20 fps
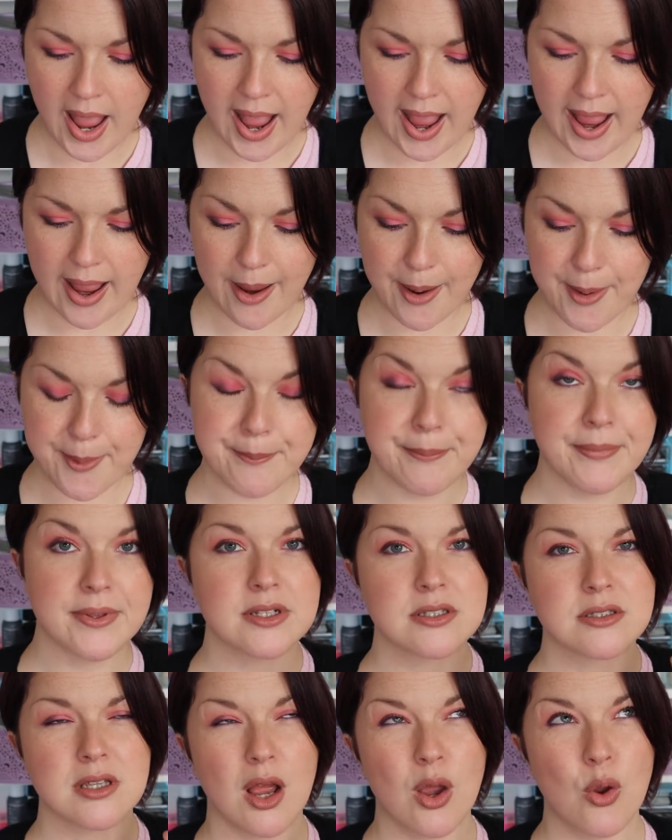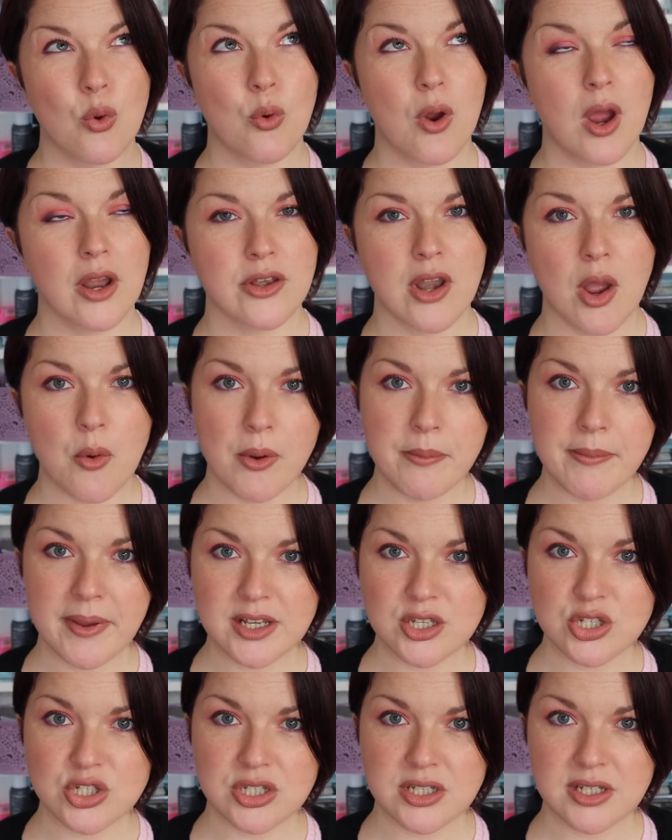So I know I
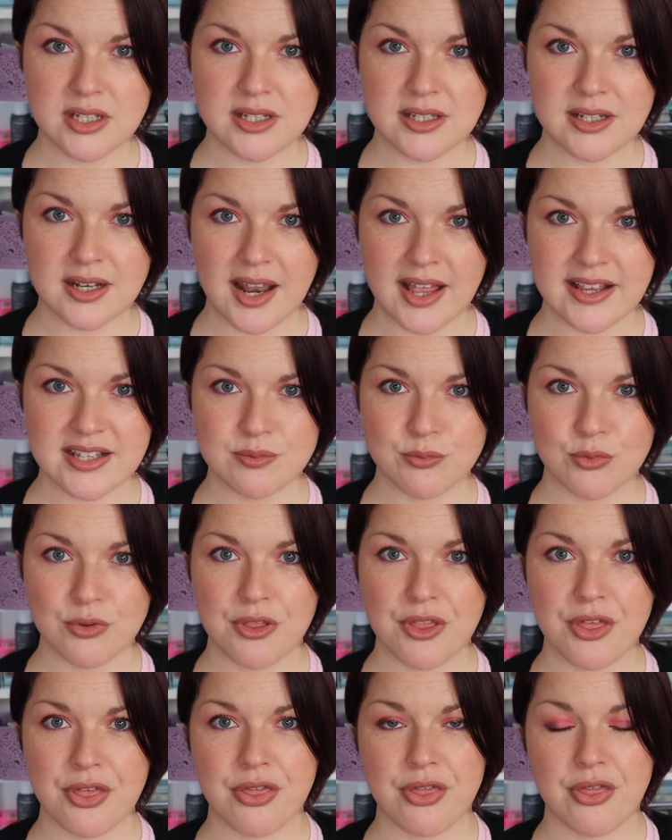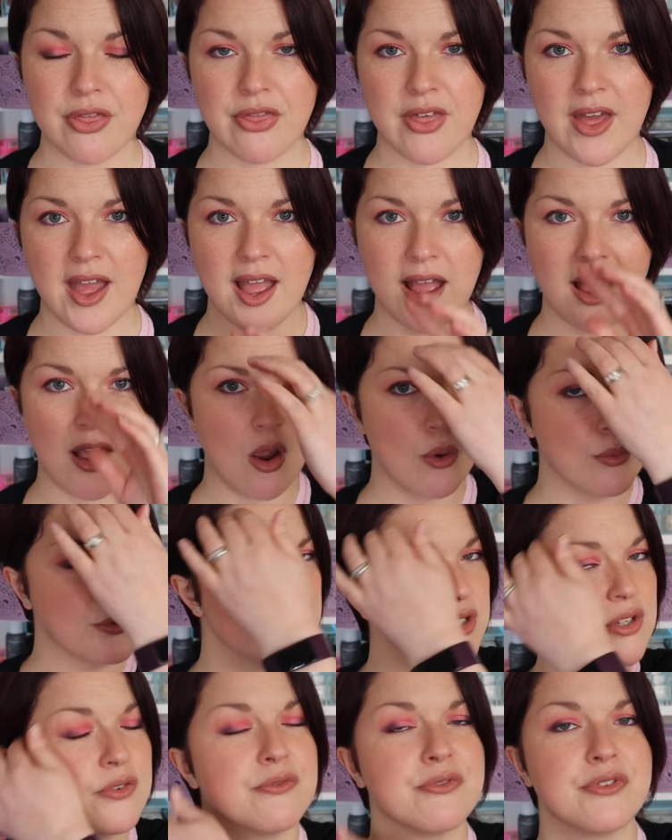mentioned last month that I
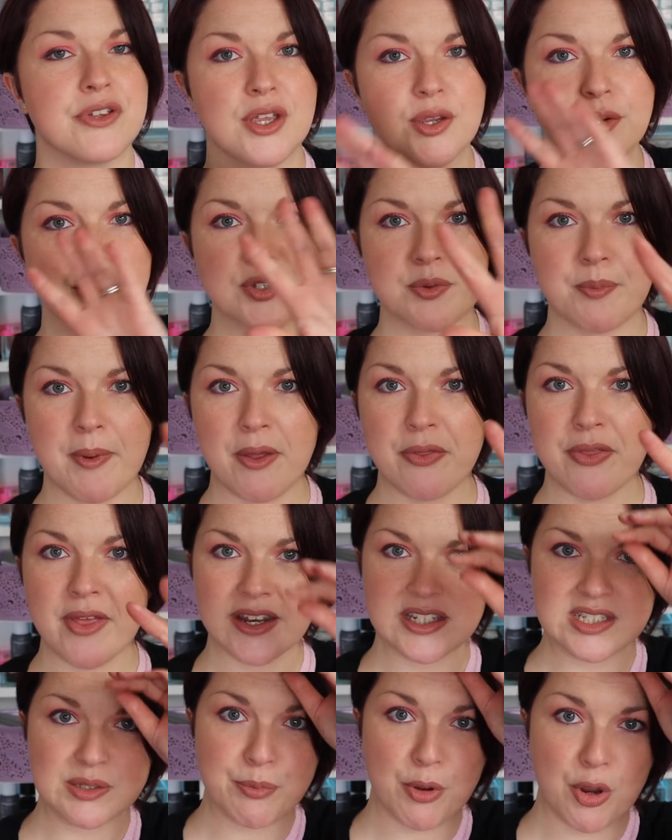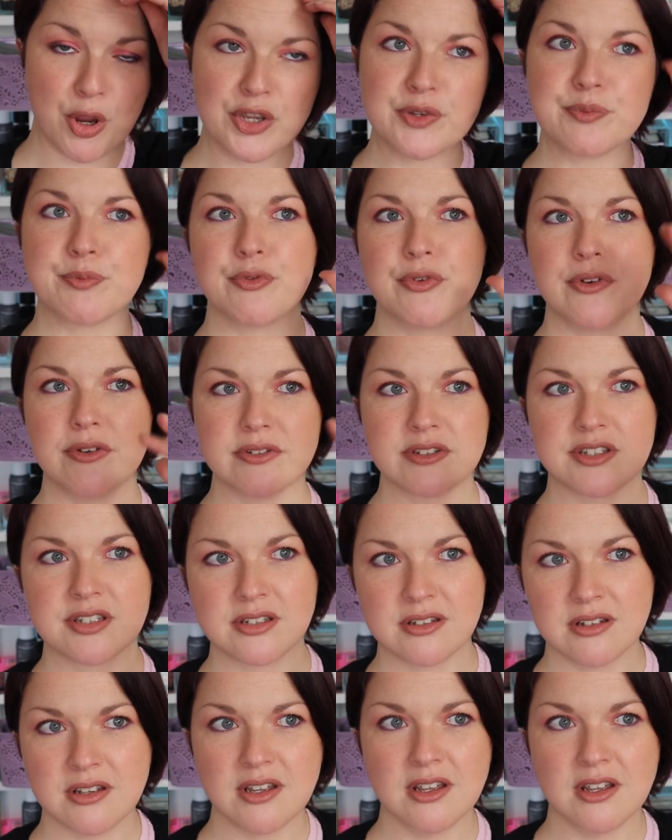was confused about the antiperspirant